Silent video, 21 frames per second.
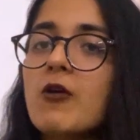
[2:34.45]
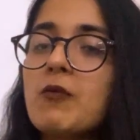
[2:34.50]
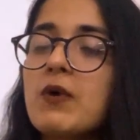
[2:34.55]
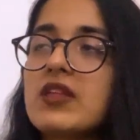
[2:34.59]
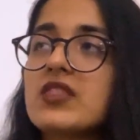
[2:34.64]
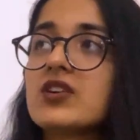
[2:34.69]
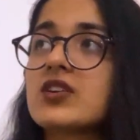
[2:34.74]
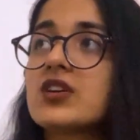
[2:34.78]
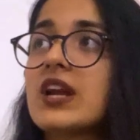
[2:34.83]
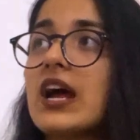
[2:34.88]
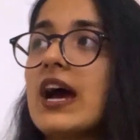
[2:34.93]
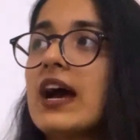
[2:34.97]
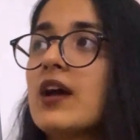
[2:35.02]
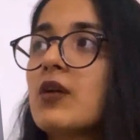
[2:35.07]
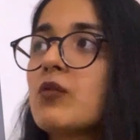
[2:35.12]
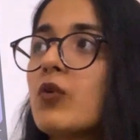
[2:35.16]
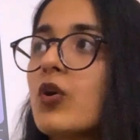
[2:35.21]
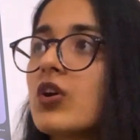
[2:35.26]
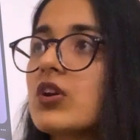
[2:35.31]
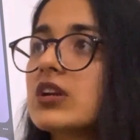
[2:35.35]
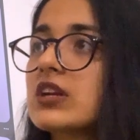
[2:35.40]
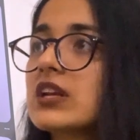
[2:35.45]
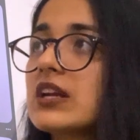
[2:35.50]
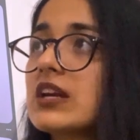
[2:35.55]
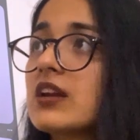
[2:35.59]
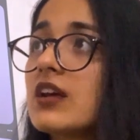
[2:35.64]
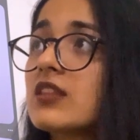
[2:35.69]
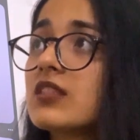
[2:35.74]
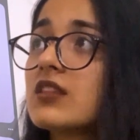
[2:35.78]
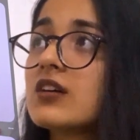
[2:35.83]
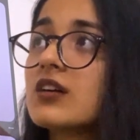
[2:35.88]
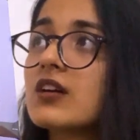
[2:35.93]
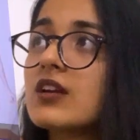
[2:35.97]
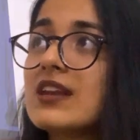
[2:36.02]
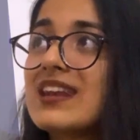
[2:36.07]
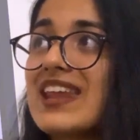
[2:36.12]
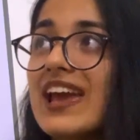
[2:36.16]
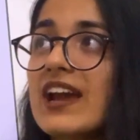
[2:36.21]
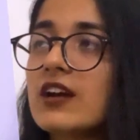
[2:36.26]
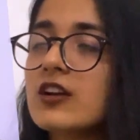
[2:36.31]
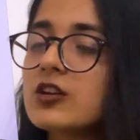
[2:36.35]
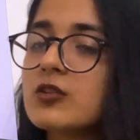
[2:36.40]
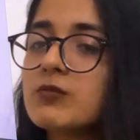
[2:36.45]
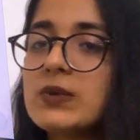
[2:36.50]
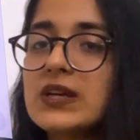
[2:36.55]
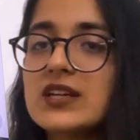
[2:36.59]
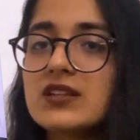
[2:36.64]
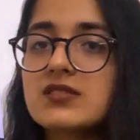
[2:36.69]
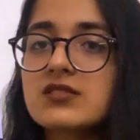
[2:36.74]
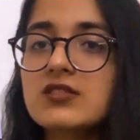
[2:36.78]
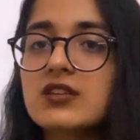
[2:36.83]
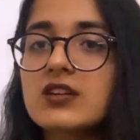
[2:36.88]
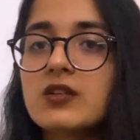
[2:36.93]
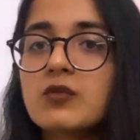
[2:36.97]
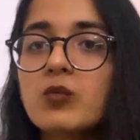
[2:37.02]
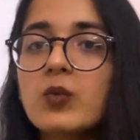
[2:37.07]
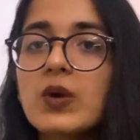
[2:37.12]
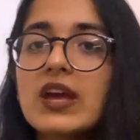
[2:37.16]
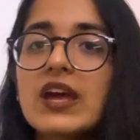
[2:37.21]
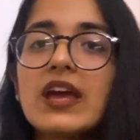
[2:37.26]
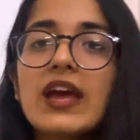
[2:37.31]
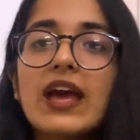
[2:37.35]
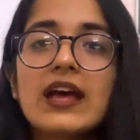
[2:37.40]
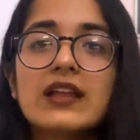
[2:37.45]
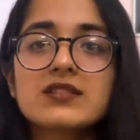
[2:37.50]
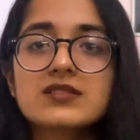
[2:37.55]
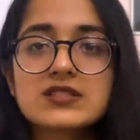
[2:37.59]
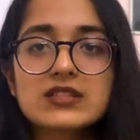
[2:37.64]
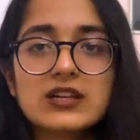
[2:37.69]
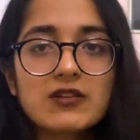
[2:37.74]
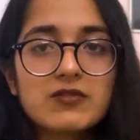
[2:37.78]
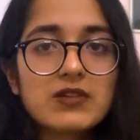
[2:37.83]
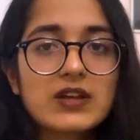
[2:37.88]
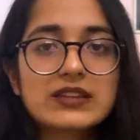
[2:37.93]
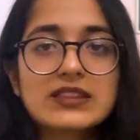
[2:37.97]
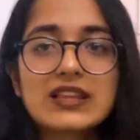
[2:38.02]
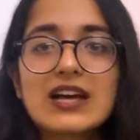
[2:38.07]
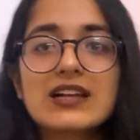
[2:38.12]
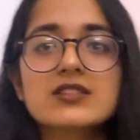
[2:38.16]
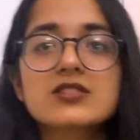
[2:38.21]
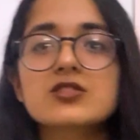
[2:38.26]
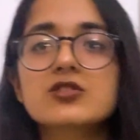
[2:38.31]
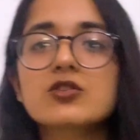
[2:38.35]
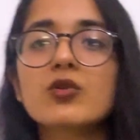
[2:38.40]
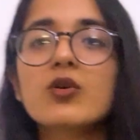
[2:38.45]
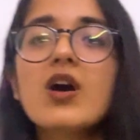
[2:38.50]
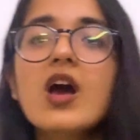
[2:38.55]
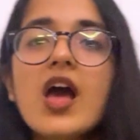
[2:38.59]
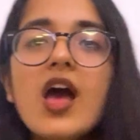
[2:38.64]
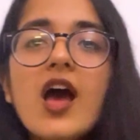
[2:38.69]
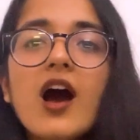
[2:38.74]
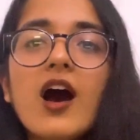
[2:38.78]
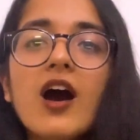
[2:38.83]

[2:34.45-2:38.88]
whether I wanted the neck to be a certain way and stuff like that. So